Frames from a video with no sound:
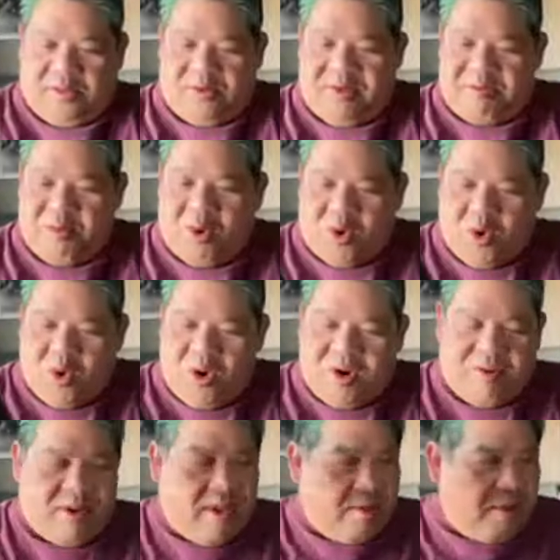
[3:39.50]
We have more cord.
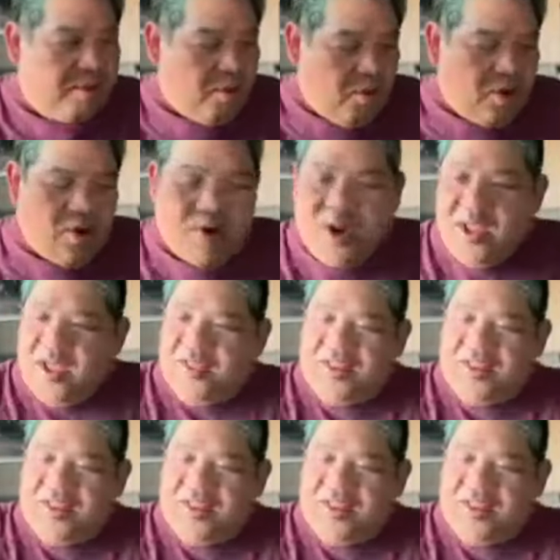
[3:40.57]
Okay, we have more cord.